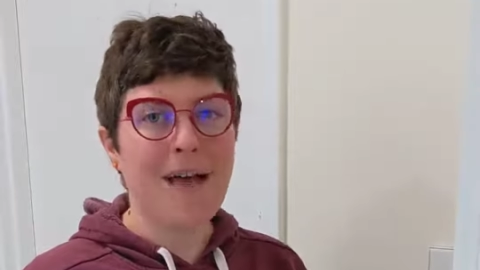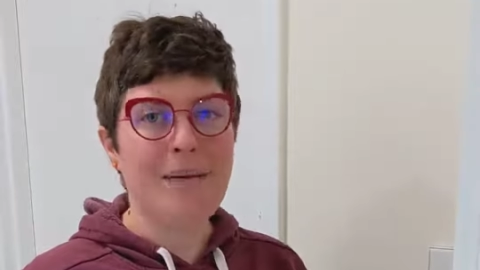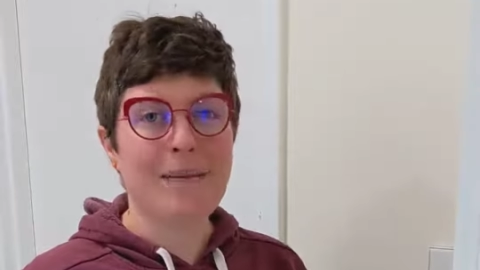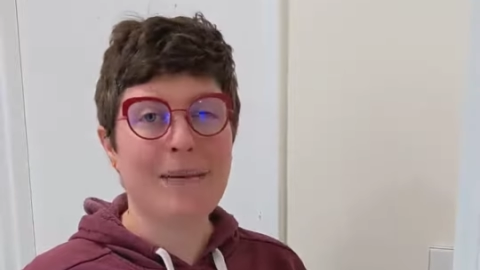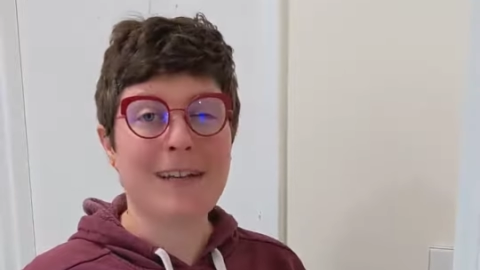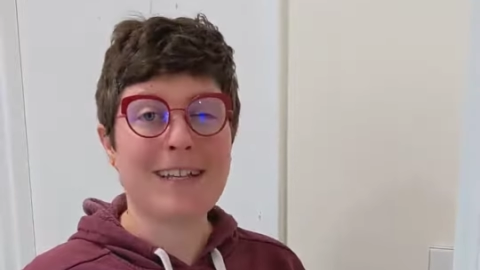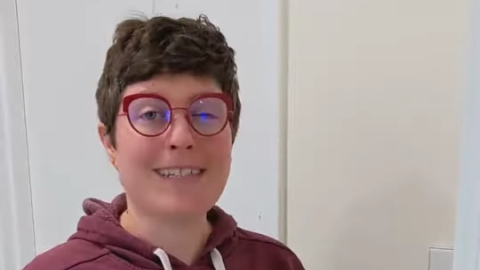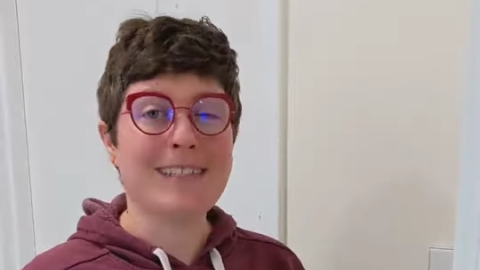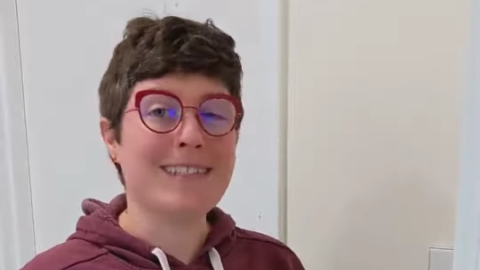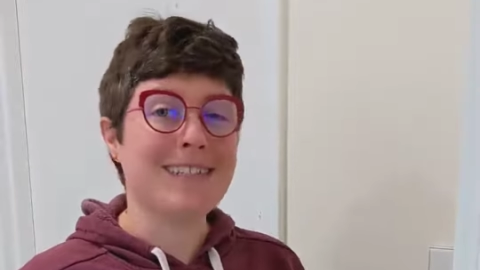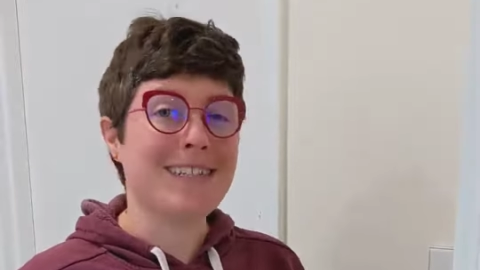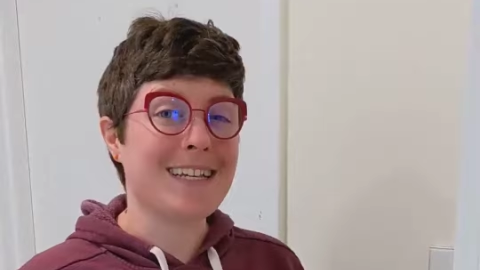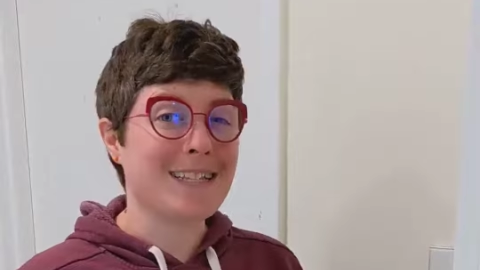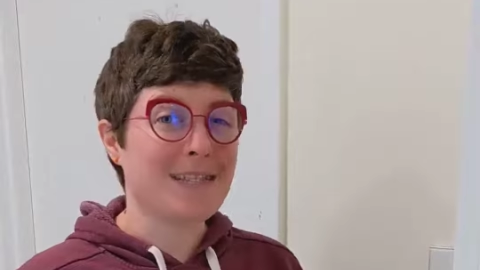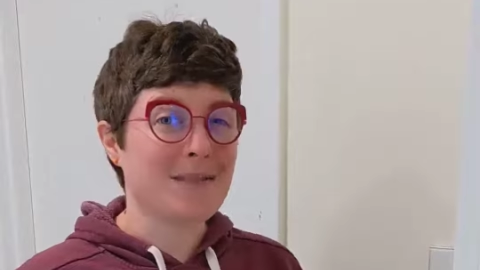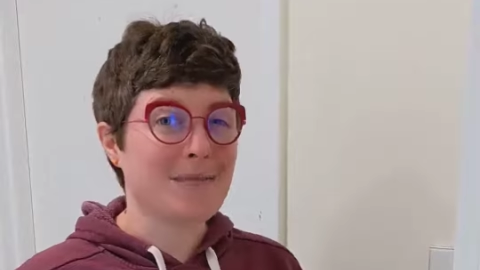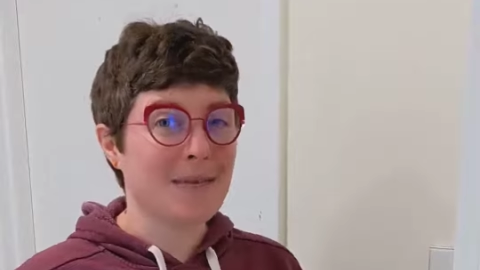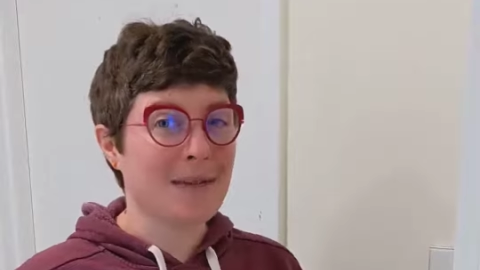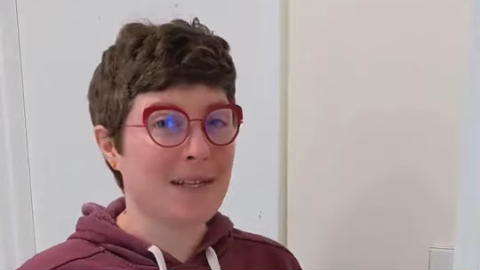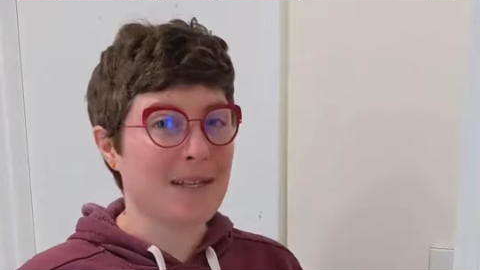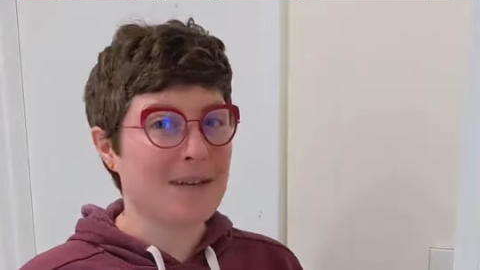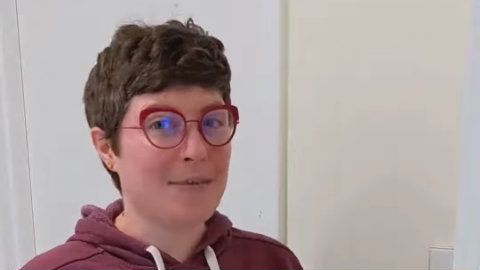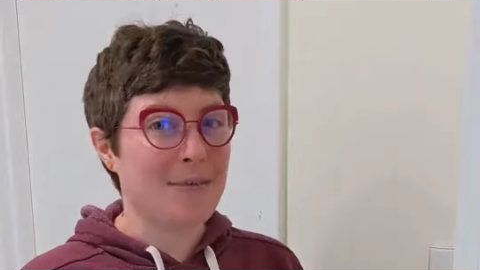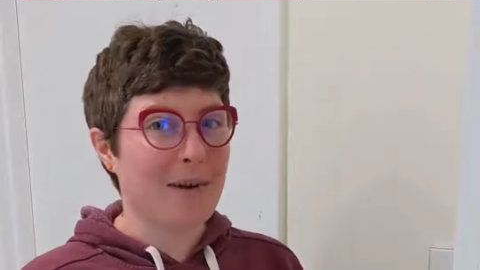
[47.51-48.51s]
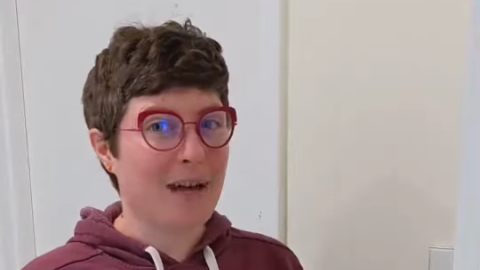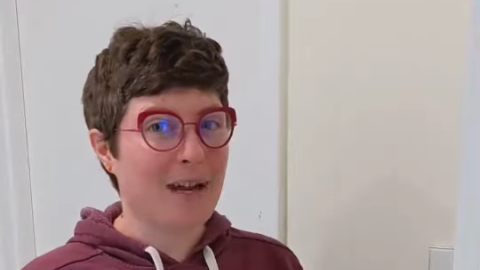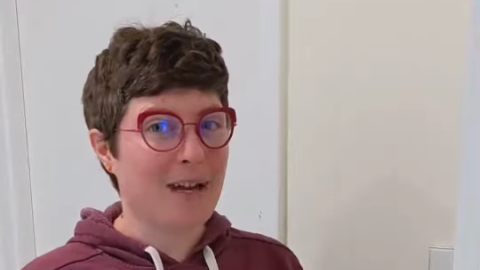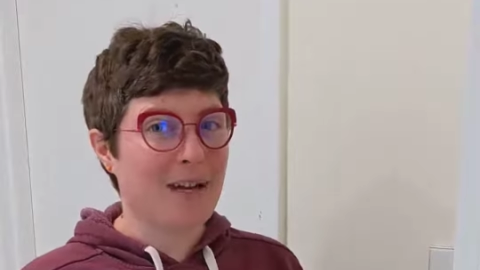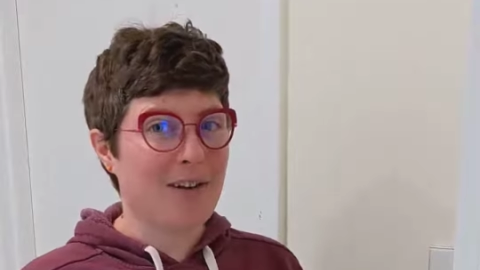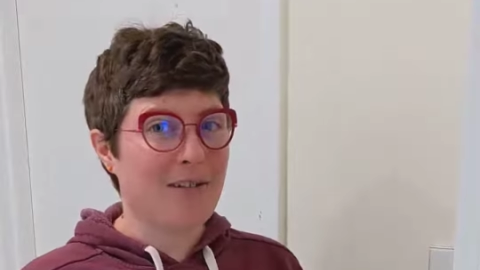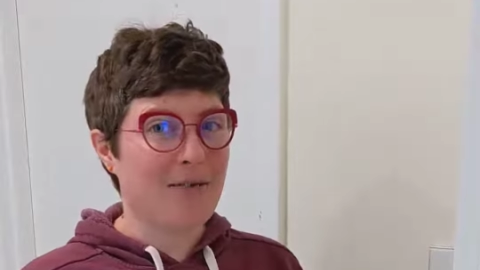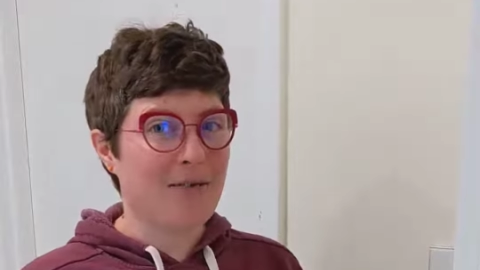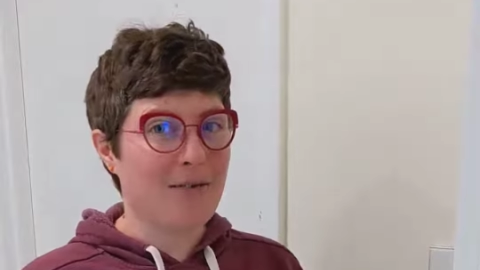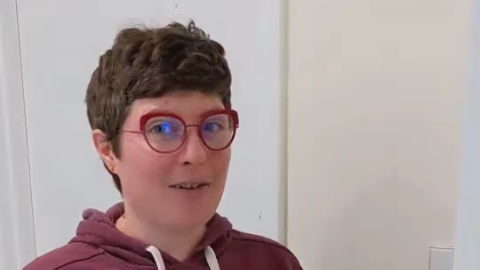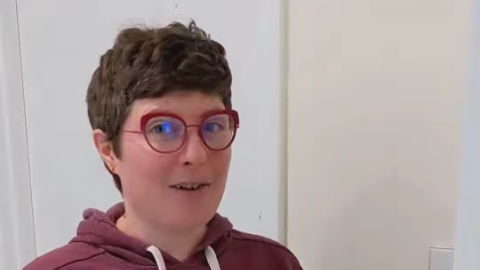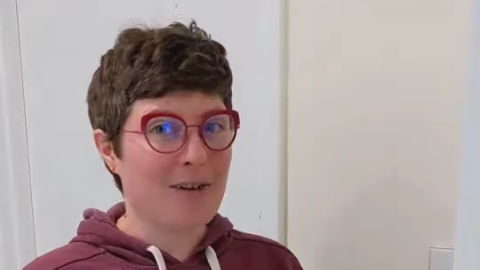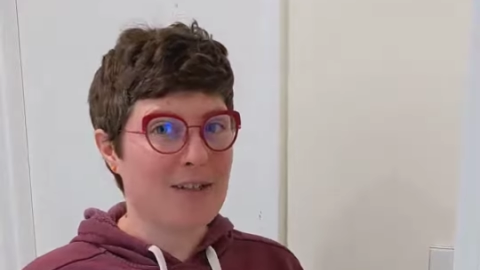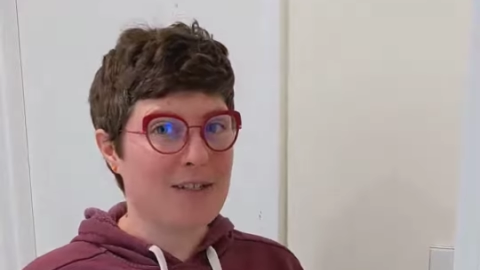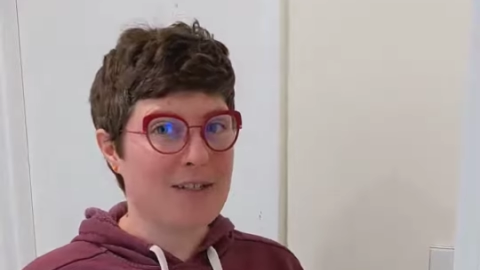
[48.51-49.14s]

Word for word: because it doesn't really matter for